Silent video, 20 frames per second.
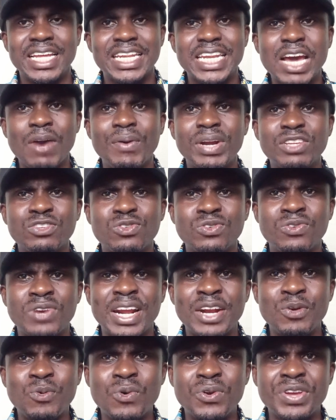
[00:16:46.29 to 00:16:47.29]
that one is
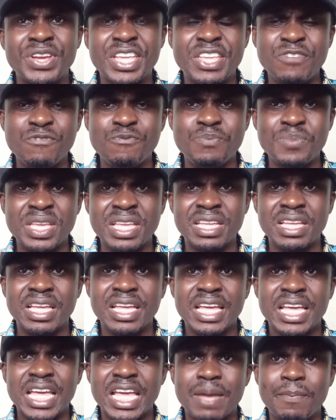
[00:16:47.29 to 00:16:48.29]
rather going to give me
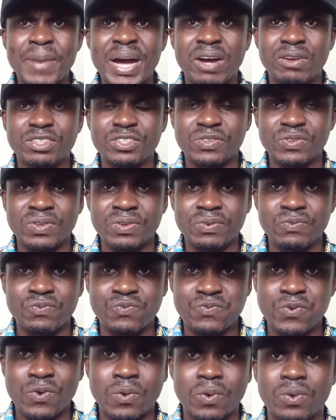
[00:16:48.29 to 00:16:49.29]
about
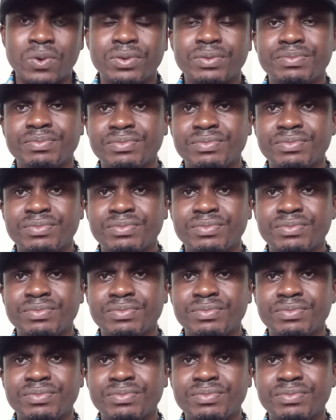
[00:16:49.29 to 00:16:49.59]
4